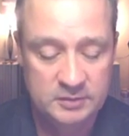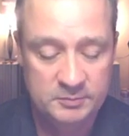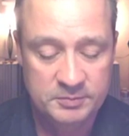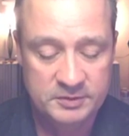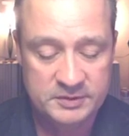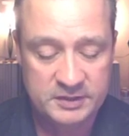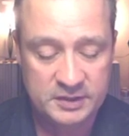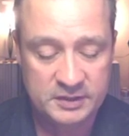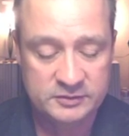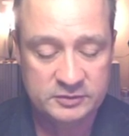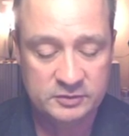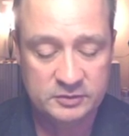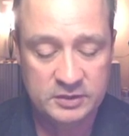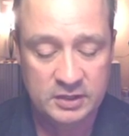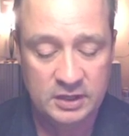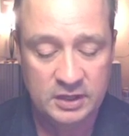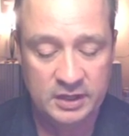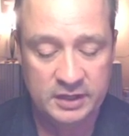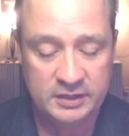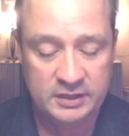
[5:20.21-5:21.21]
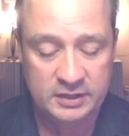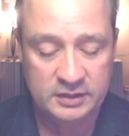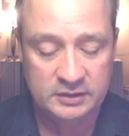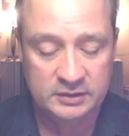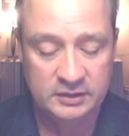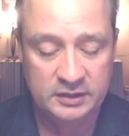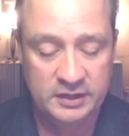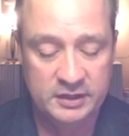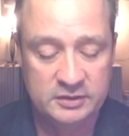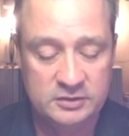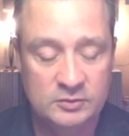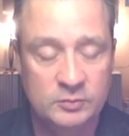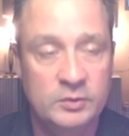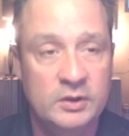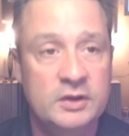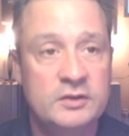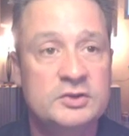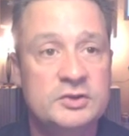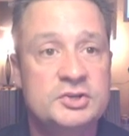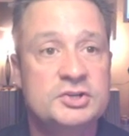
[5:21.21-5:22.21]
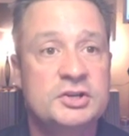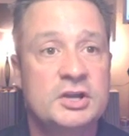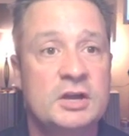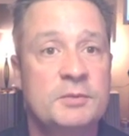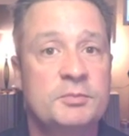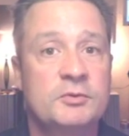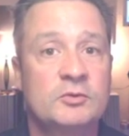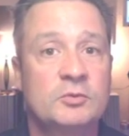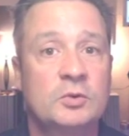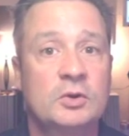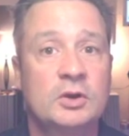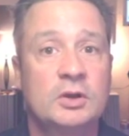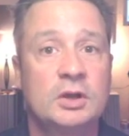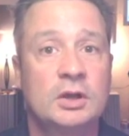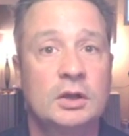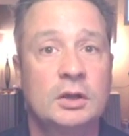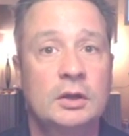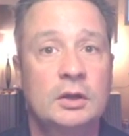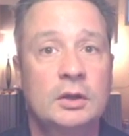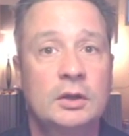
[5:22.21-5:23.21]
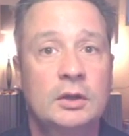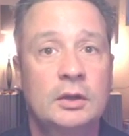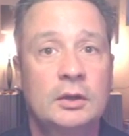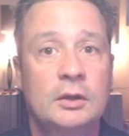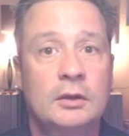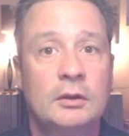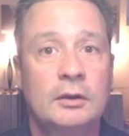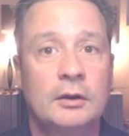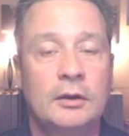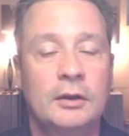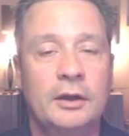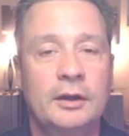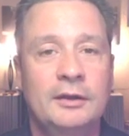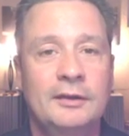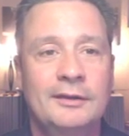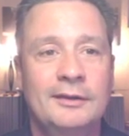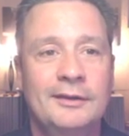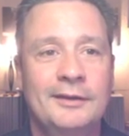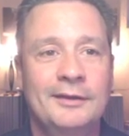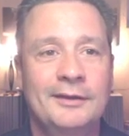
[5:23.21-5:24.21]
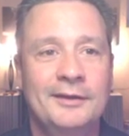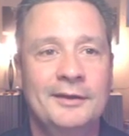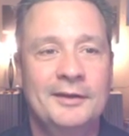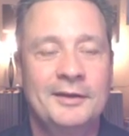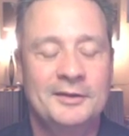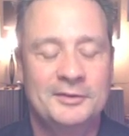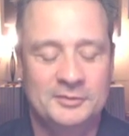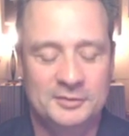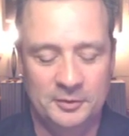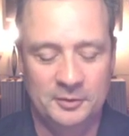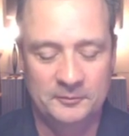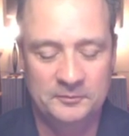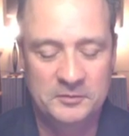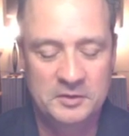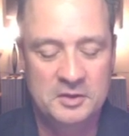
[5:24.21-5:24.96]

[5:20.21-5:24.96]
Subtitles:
But that's okay. I kind of like the way this shape is working. All right? So